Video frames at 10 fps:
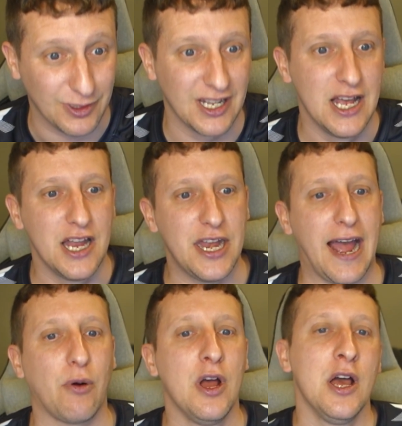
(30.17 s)

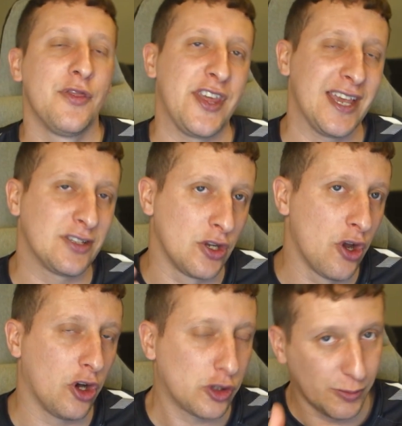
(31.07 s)
Now, there is a
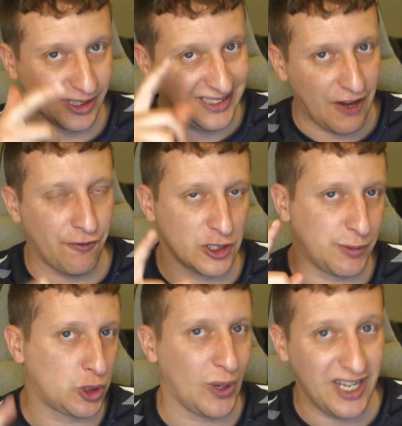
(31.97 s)
noticeable difference
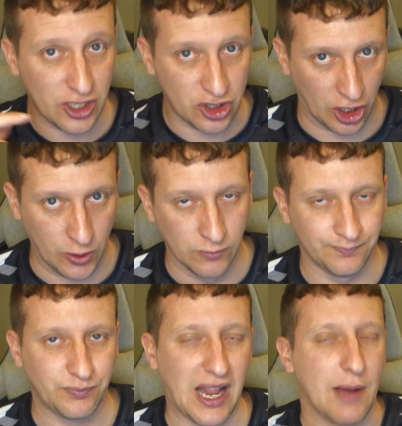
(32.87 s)
between the two.
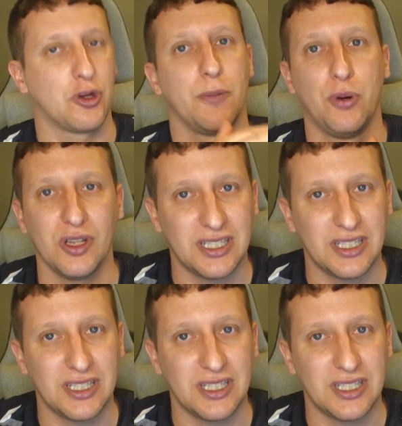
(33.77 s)
I'm going to put this little